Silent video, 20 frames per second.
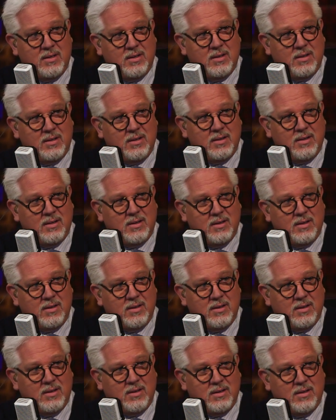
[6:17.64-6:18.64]

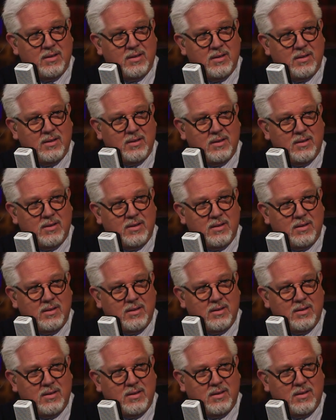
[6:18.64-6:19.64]

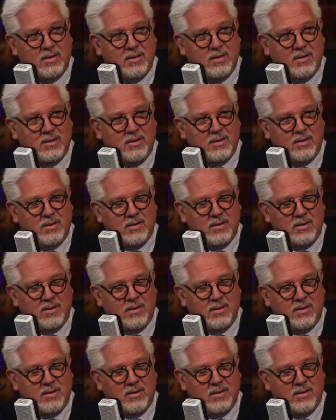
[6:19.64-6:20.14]
(silence)